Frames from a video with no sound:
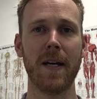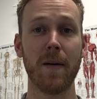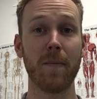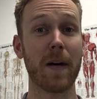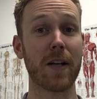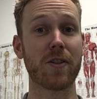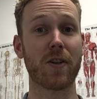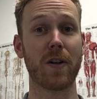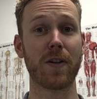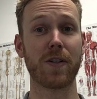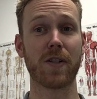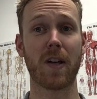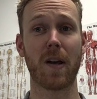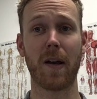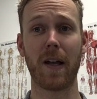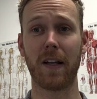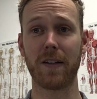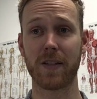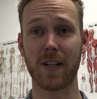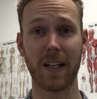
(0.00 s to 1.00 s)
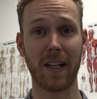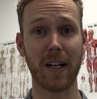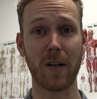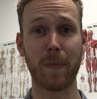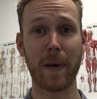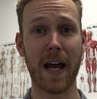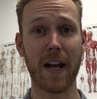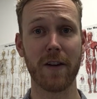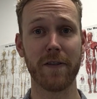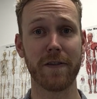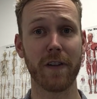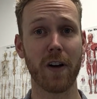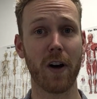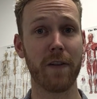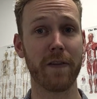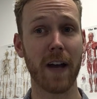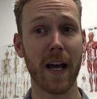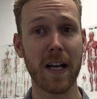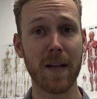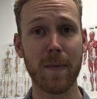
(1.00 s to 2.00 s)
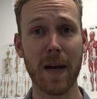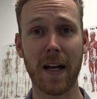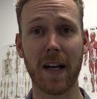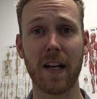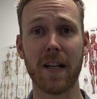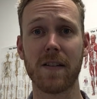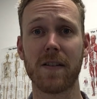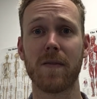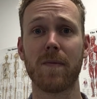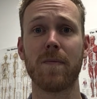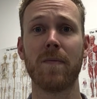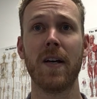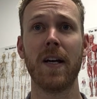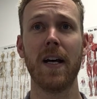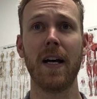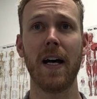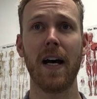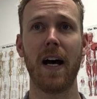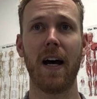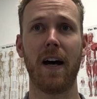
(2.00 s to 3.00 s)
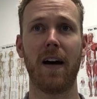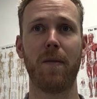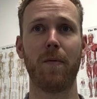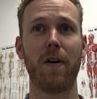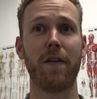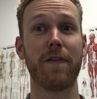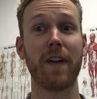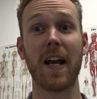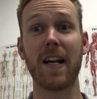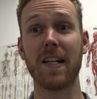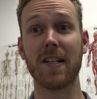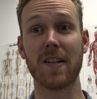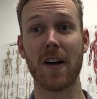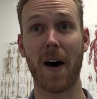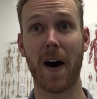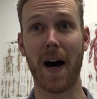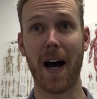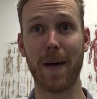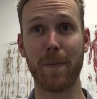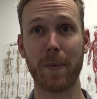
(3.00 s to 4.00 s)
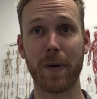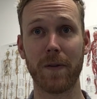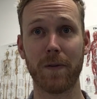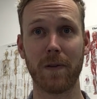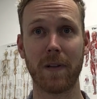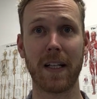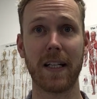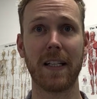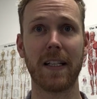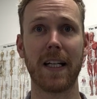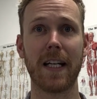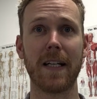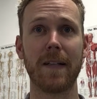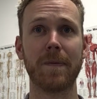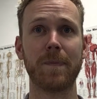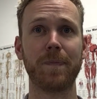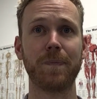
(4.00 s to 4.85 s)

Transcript: musculoskeletal pain of any mechanism, of any type, really.